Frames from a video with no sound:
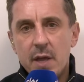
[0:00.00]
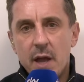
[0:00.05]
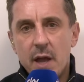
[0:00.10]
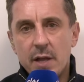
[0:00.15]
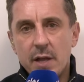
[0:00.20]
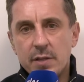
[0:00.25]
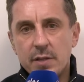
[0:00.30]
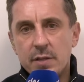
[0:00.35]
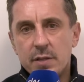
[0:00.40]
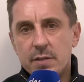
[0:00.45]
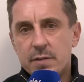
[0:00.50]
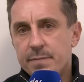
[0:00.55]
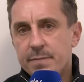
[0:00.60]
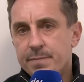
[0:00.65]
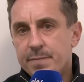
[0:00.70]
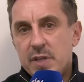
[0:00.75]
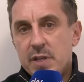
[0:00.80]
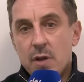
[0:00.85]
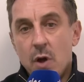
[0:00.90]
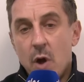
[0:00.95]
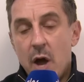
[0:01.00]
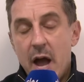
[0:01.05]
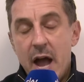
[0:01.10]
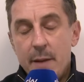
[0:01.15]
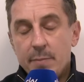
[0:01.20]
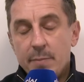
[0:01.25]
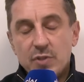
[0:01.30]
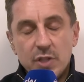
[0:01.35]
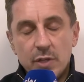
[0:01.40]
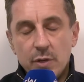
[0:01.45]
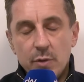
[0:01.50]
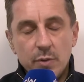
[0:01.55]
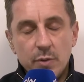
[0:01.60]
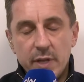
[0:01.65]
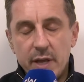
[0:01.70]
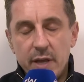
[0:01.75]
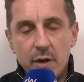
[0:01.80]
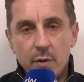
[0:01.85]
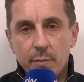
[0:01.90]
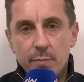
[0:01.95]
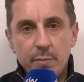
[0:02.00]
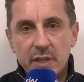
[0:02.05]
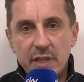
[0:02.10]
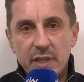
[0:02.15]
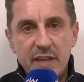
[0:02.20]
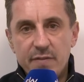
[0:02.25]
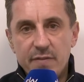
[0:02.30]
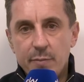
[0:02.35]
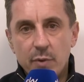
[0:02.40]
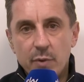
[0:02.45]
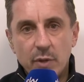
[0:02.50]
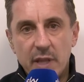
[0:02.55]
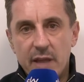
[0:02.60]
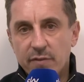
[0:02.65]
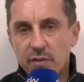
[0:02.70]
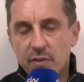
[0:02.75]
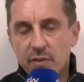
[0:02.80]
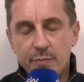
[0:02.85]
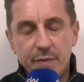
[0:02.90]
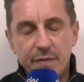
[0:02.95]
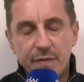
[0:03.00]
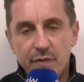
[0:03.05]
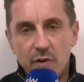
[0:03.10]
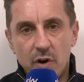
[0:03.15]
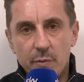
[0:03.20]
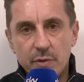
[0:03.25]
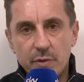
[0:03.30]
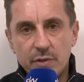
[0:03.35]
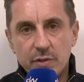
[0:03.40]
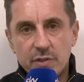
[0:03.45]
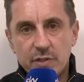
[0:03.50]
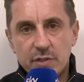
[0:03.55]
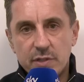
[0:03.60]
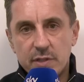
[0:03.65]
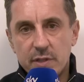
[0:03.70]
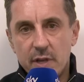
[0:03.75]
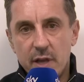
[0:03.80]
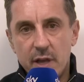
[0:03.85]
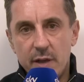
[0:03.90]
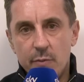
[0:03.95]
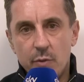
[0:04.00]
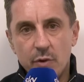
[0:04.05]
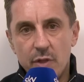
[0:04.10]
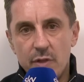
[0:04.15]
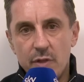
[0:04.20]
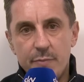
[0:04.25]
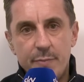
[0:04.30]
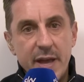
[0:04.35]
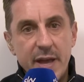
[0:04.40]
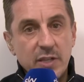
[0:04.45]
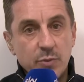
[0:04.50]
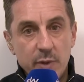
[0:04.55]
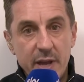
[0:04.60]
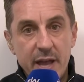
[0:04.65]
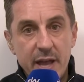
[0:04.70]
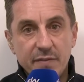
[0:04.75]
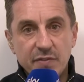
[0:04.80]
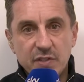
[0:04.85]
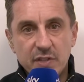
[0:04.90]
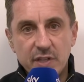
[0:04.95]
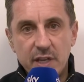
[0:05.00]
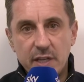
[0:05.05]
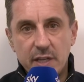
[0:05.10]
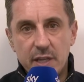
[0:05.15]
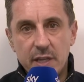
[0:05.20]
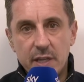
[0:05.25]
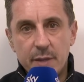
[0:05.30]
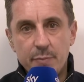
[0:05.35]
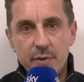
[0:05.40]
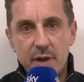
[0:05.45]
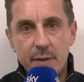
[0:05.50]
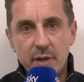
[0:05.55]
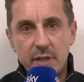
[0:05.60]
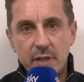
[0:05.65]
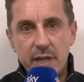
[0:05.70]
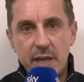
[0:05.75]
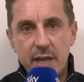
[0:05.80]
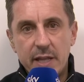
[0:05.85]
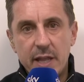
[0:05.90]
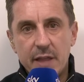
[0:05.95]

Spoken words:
And, absolutely unbelievable level of performance, one of the best we have seen in the Premier League.